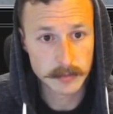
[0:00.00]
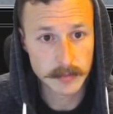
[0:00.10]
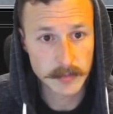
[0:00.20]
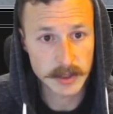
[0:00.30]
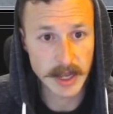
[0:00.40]

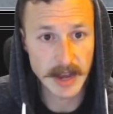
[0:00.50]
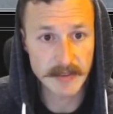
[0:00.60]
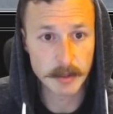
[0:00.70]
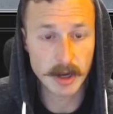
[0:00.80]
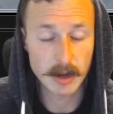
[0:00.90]
So they have to
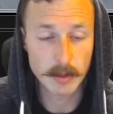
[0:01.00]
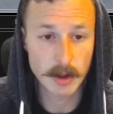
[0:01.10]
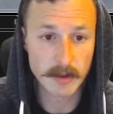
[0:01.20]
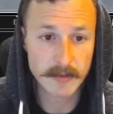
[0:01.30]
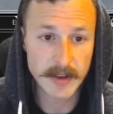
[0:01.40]
block with
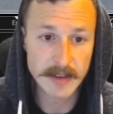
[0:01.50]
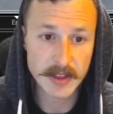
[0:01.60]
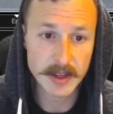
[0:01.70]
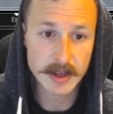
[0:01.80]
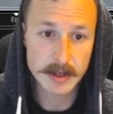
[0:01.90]
all 5
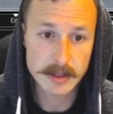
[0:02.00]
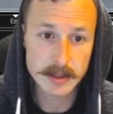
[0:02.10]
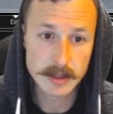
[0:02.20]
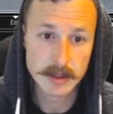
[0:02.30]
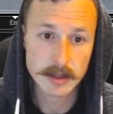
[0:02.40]
things.
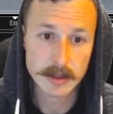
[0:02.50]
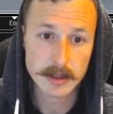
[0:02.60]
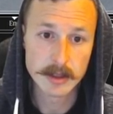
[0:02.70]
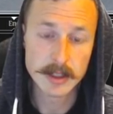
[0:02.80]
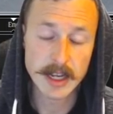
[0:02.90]

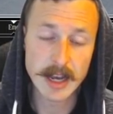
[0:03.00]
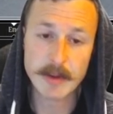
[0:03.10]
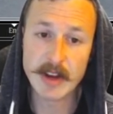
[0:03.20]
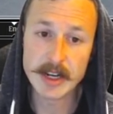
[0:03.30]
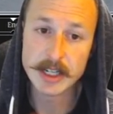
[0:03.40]
Damn, if
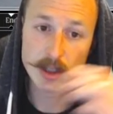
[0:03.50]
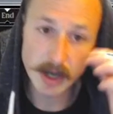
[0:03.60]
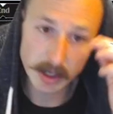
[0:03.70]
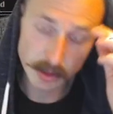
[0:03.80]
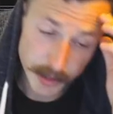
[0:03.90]
I had just drawn a
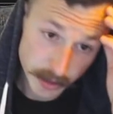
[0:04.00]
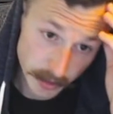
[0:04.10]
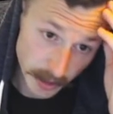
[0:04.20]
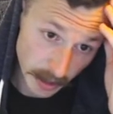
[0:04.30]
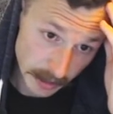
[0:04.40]
creature
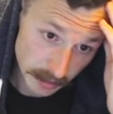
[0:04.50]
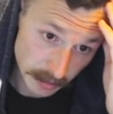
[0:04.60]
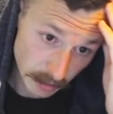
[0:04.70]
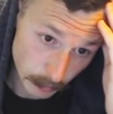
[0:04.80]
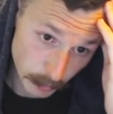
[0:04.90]
there, I could
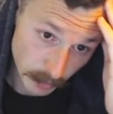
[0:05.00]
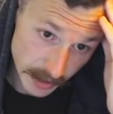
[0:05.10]
go play